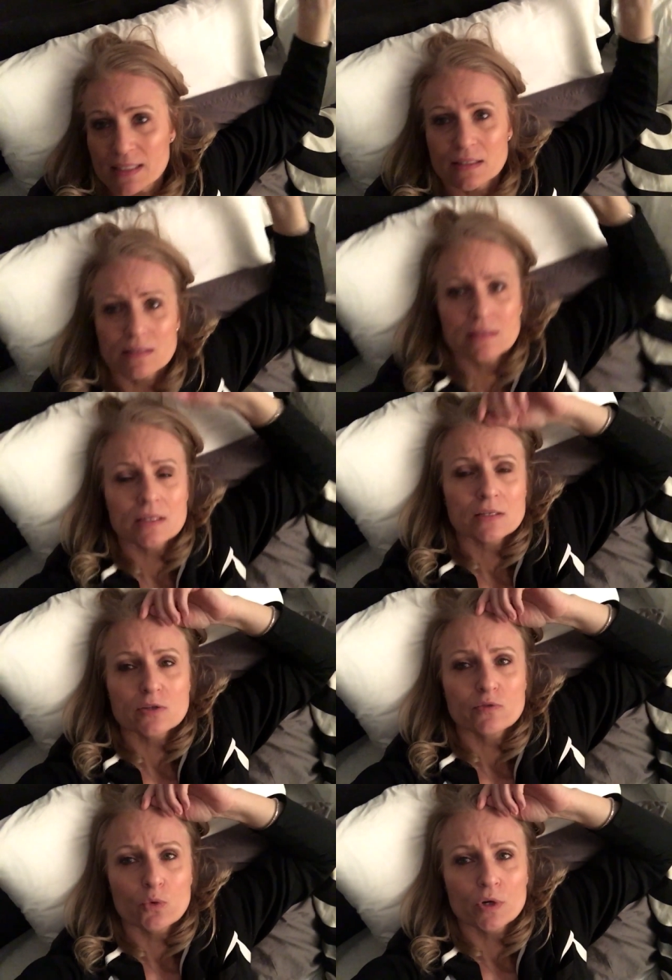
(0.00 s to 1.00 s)
six
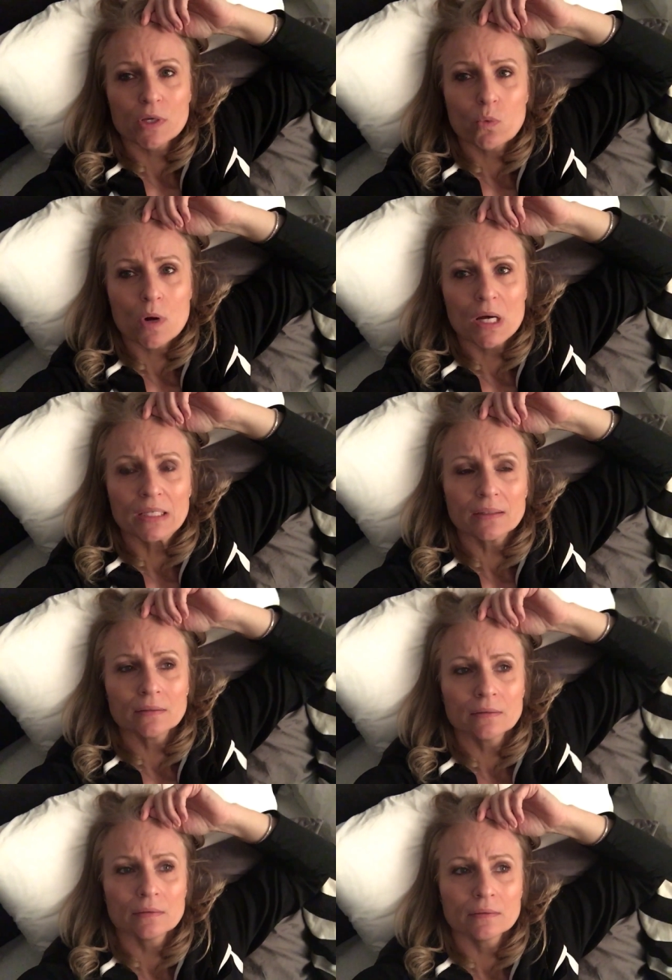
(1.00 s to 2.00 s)
forty-one
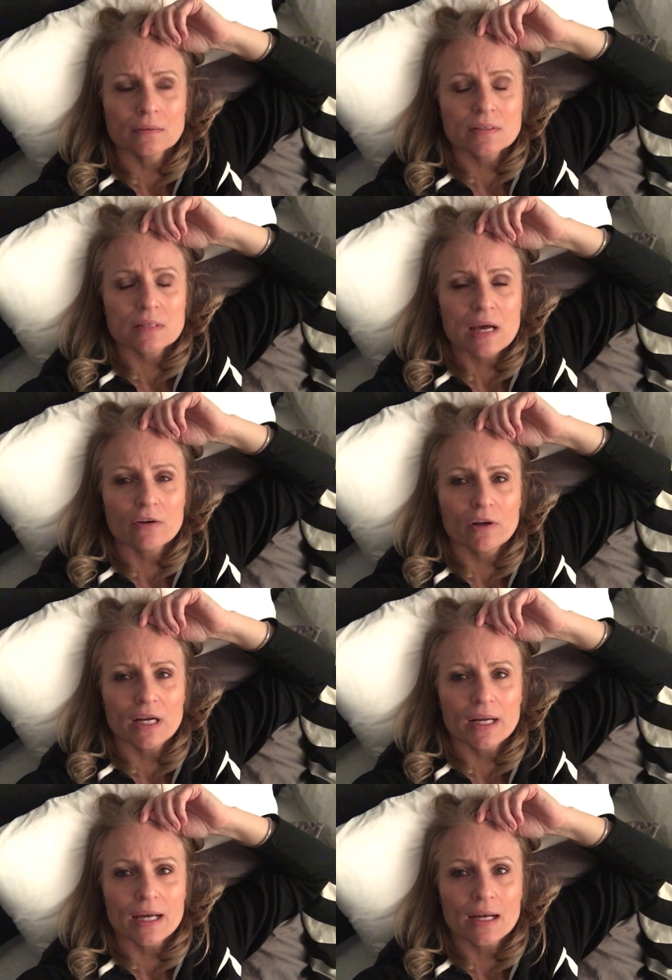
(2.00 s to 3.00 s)
Saturday
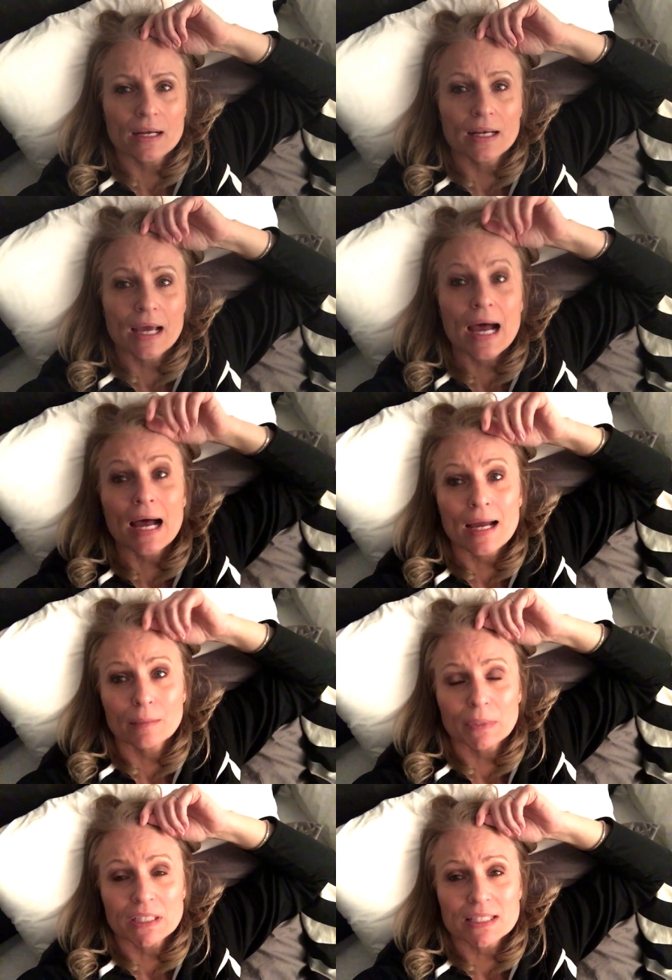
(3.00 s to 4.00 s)
night and I
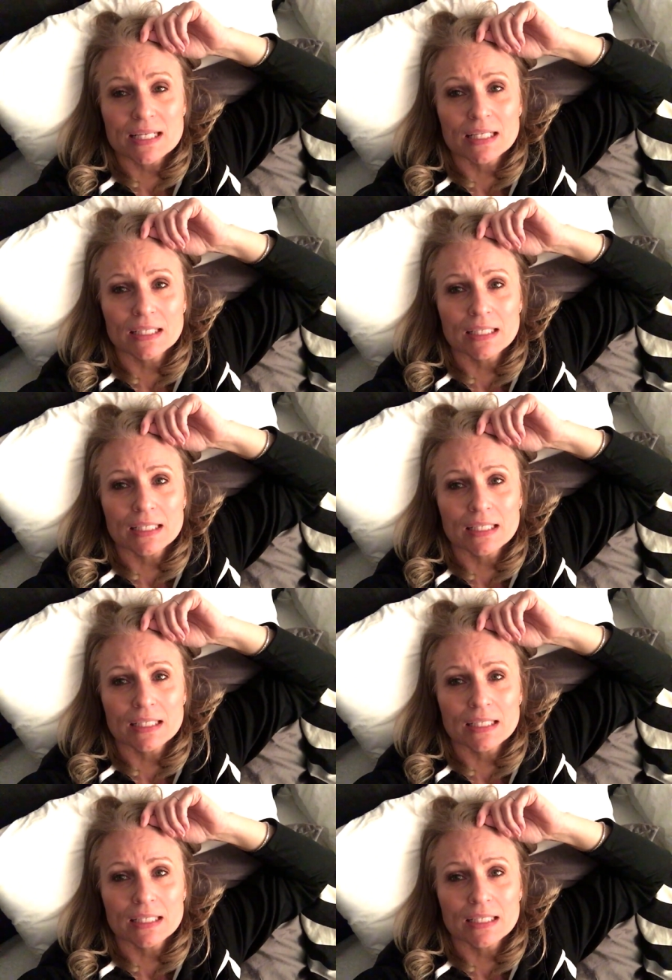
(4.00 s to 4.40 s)
am going to take it